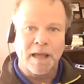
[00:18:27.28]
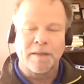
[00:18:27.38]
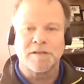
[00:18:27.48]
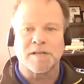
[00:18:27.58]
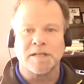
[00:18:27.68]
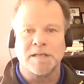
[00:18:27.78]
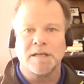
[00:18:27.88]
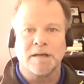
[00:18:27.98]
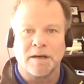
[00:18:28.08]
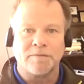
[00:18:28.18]
This
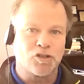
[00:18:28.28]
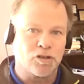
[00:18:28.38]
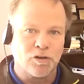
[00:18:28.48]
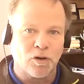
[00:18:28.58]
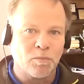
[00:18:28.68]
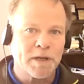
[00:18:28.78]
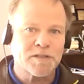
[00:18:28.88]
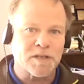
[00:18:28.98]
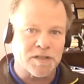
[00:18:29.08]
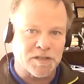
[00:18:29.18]
idea of
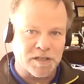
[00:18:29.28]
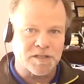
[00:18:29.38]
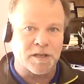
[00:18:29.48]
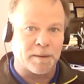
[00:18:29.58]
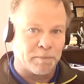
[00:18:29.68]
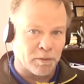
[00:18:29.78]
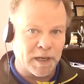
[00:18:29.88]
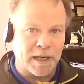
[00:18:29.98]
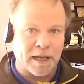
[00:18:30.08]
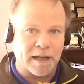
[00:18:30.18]
genomics assisted
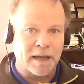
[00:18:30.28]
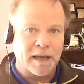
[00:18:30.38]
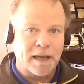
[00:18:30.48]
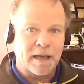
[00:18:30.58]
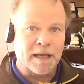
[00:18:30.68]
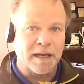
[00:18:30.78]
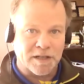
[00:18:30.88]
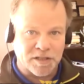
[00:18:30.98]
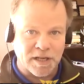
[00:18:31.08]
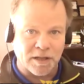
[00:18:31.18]
breeding can
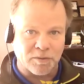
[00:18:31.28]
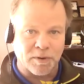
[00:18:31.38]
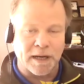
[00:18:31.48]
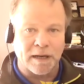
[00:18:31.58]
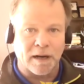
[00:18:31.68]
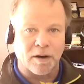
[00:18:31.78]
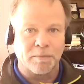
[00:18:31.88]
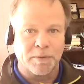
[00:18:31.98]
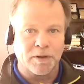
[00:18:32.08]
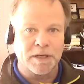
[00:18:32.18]
accelerate our
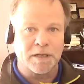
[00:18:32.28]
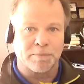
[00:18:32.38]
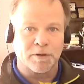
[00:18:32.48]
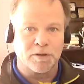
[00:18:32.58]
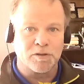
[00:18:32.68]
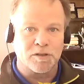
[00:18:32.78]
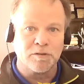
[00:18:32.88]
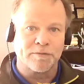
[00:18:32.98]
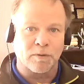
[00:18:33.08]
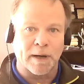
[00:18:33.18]
ability to produce
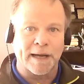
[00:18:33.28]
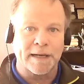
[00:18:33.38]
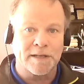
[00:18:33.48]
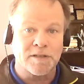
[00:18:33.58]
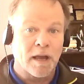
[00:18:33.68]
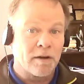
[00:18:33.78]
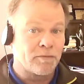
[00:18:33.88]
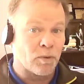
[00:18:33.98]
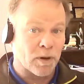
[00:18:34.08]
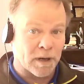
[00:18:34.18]
new varieties
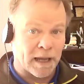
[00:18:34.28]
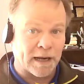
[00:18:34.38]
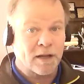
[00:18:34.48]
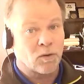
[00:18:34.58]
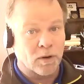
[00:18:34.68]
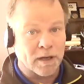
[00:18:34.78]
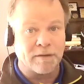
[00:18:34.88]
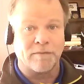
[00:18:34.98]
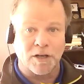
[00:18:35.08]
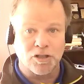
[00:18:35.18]
for organic or
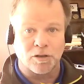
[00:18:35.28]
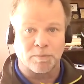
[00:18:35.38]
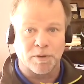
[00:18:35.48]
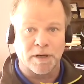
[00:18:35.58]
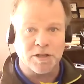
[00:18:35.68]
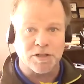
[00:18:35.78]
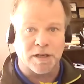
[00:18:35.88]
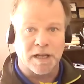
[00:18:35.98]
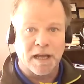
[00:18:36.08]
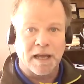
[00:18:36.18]
conventional
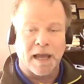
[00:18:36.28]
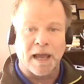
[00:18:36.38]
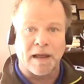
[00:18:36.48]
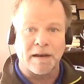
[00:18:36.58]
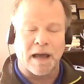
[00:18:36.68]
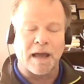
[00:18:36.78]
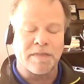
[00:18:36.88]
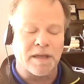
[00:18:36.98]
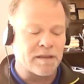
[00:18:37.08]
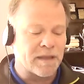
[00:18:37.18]
production. And I
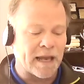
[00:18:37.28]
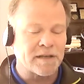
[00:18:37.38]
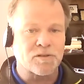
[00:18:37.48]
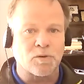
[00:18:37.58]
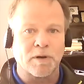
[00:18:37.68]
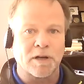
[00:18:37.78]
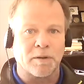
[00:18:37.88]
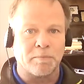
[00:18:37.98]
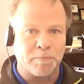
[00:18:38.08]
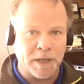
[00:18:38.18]
think that is where
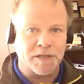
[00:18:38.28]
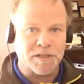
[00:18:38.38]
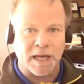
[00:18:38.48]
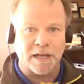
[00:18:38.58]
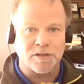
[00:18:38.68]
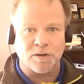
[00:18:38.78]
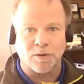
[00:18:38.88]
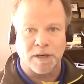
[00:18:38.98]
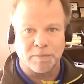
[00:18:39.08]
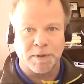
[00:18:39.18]
the biggest gains are
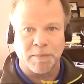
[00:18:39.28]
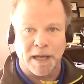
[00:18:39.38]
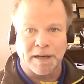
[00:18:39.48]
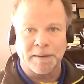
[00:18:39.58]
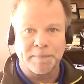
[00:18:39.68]
going to be made.